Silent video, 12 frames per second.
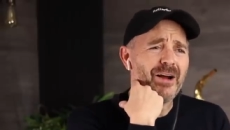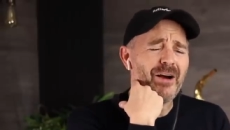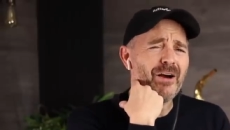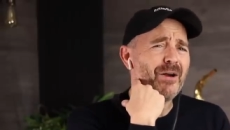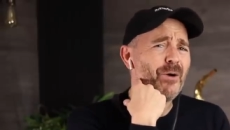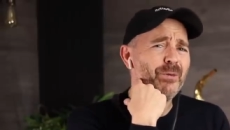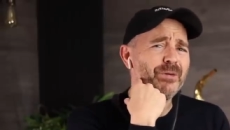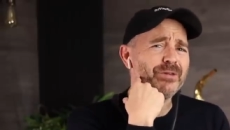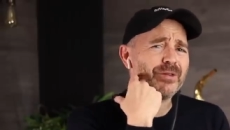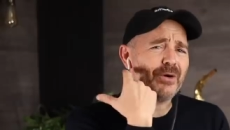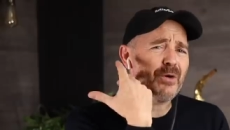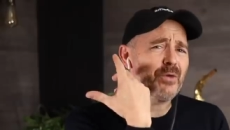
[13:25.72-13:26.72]
aren't
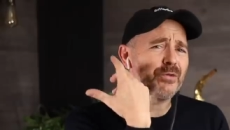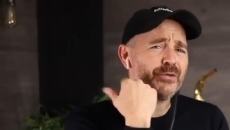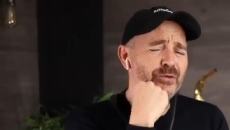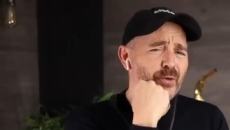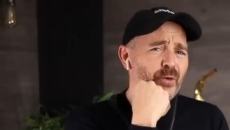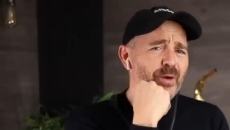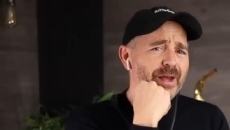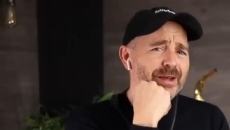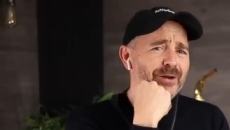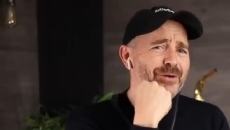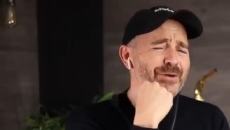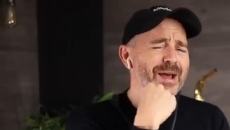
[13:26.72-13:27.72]
always the whole story.
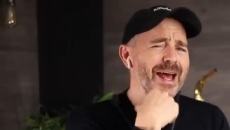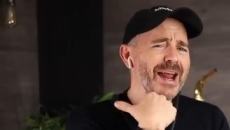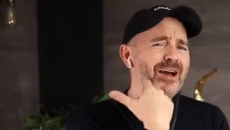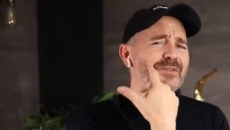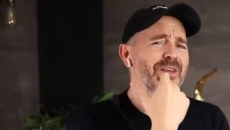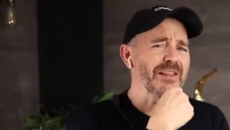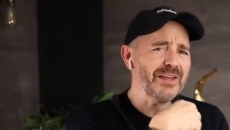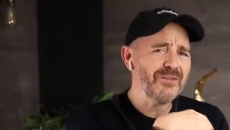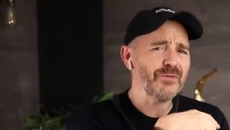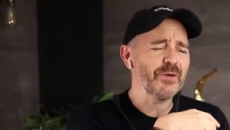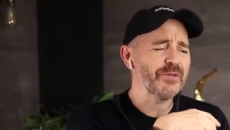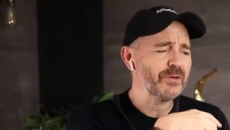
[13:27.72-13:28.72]
You know, you kind of have to
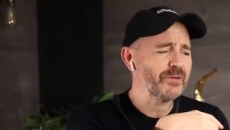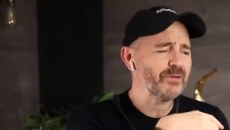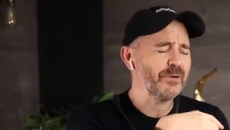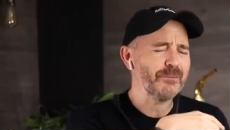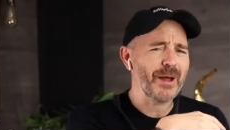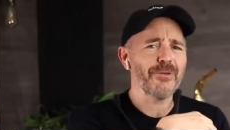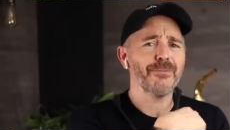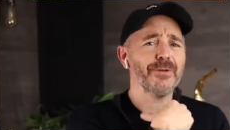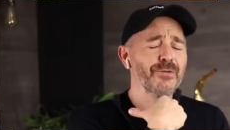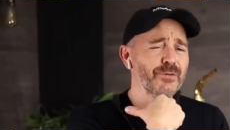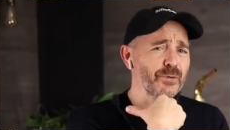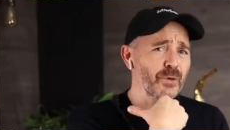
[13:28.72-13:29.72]
live with a certain
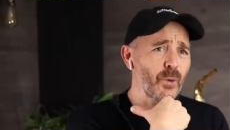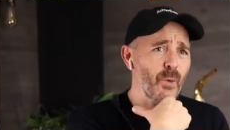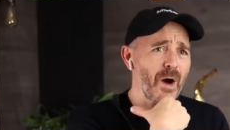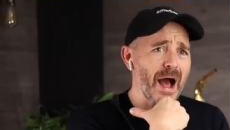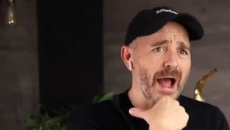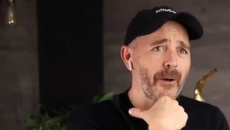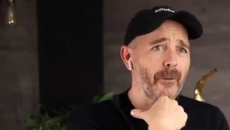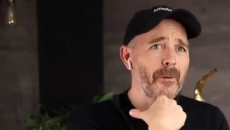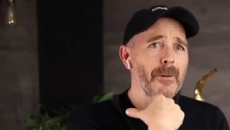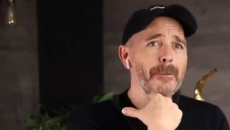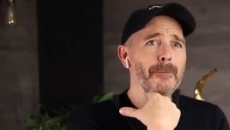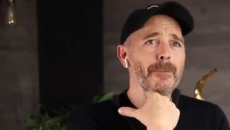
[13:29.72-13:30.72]
mouthpiece for a
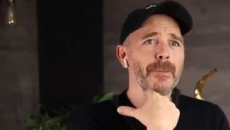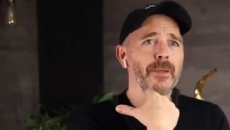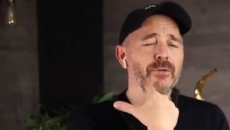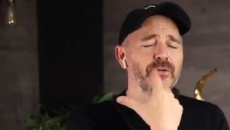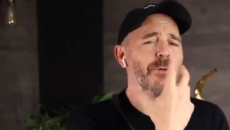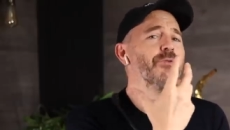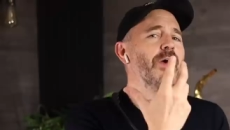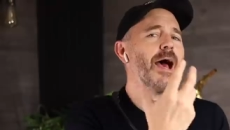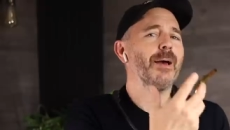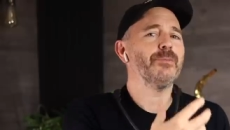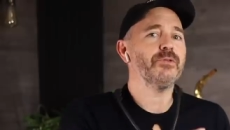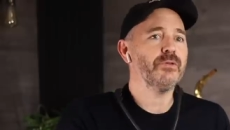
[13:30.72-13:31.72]
while
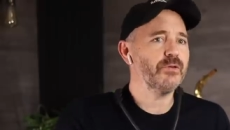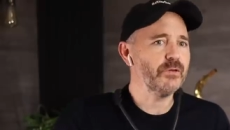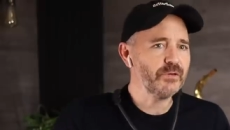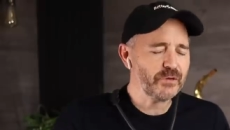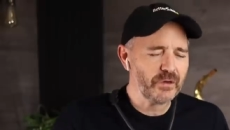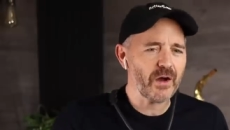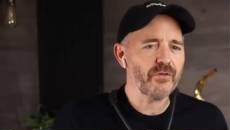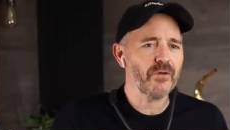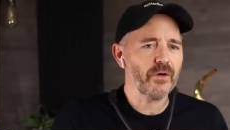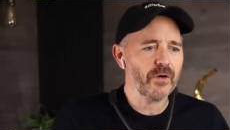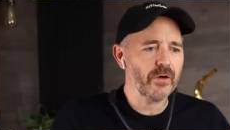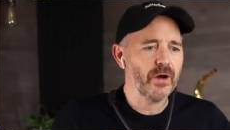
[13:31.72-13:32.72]
sometimes to
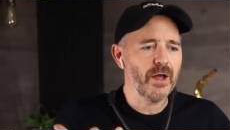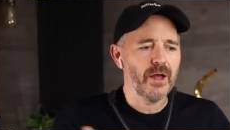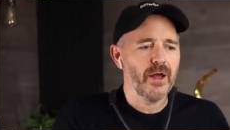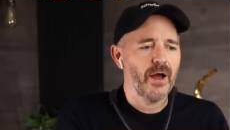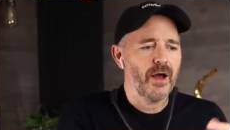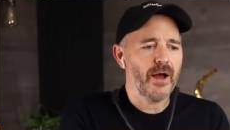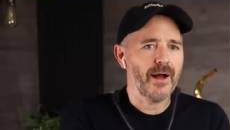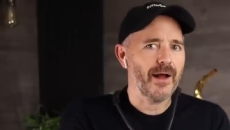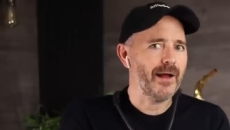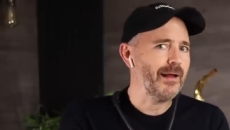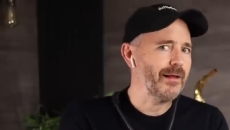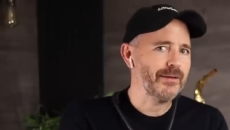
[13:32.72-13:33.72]
discover,
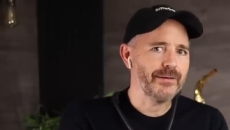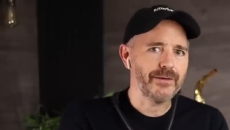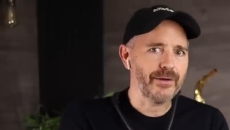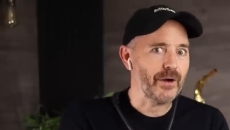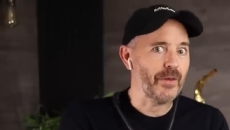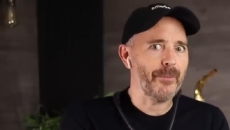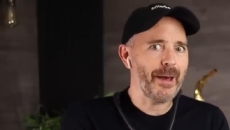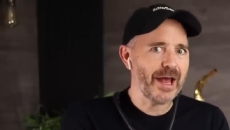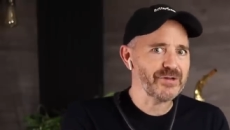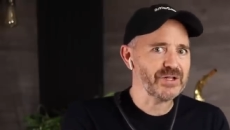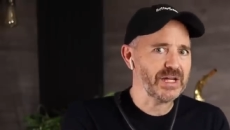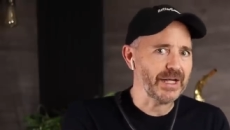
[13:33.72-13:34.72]
uh, you know, the
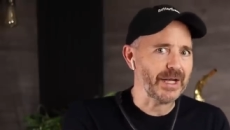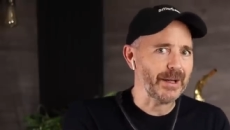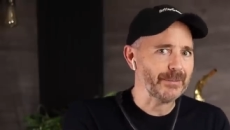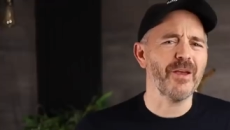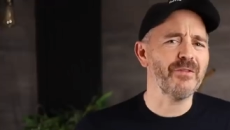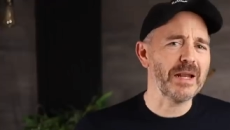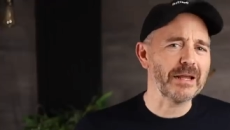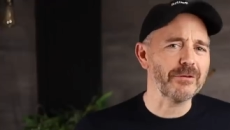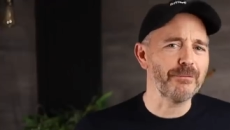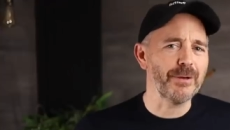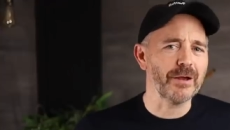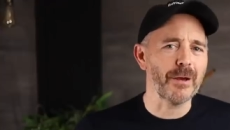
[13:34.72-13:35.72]
magic in it. If you'd like
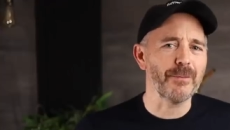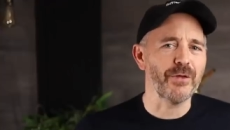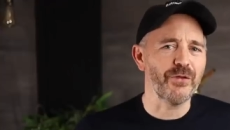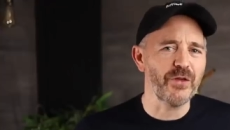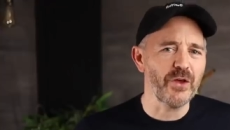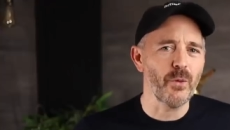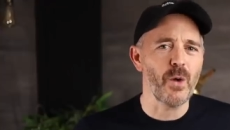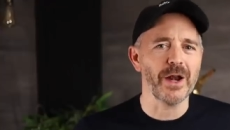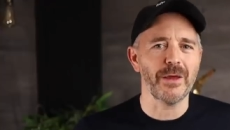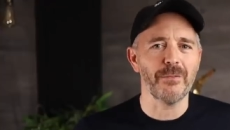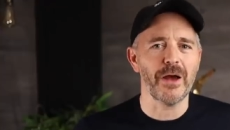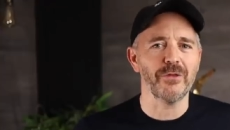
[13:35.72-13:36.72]
to pick up a Theo
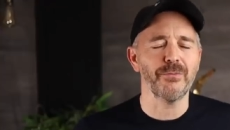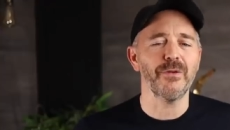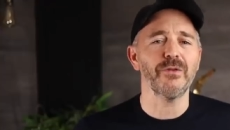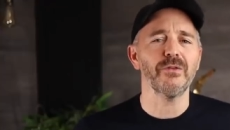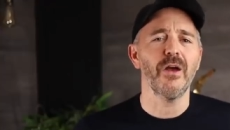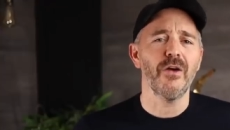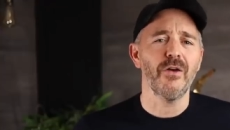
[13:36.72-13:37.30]
Wanne mouthpiece